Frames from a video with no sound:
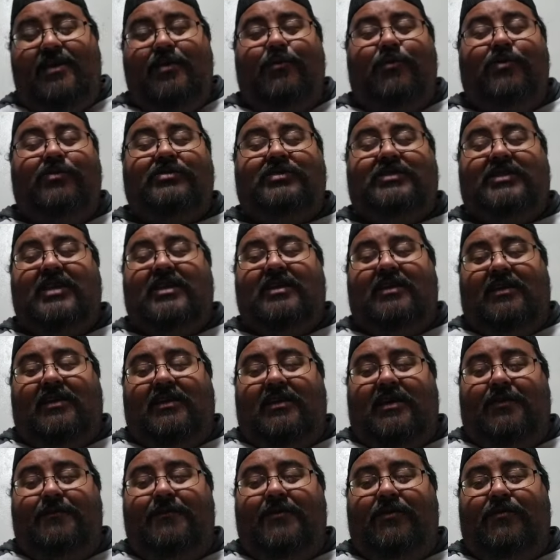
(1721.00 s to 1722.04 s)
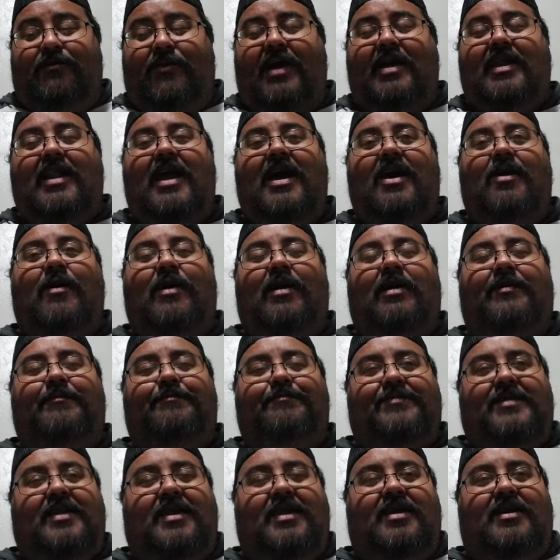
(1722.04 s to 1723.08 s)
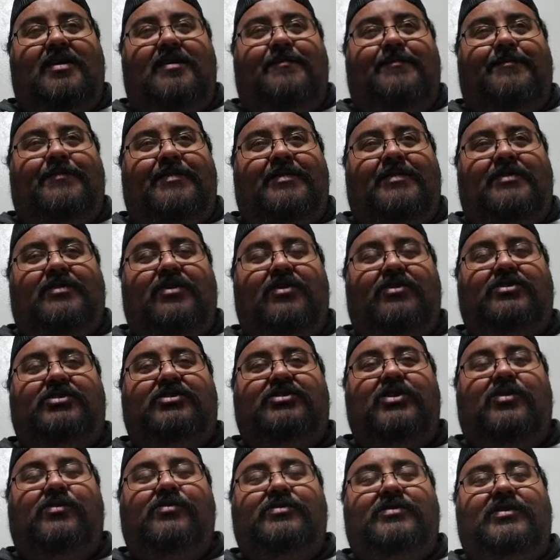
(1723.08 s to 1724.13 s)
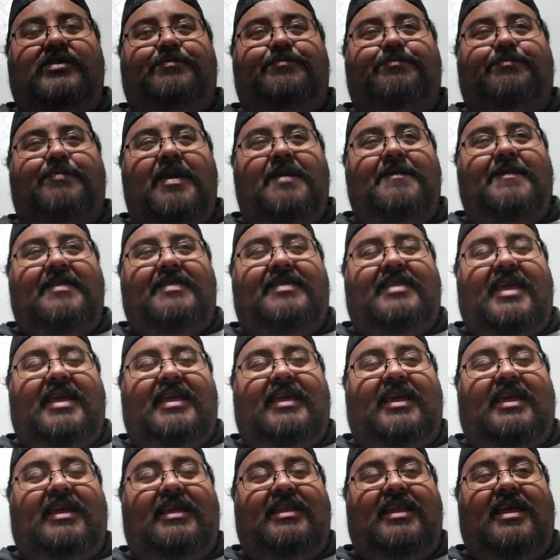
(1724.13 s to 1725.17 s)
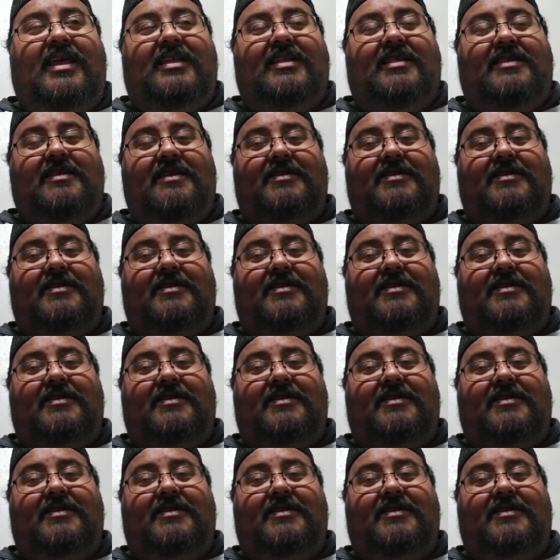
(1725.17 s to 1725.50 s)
we'll see. I mean, right now, there's those that may be thinking that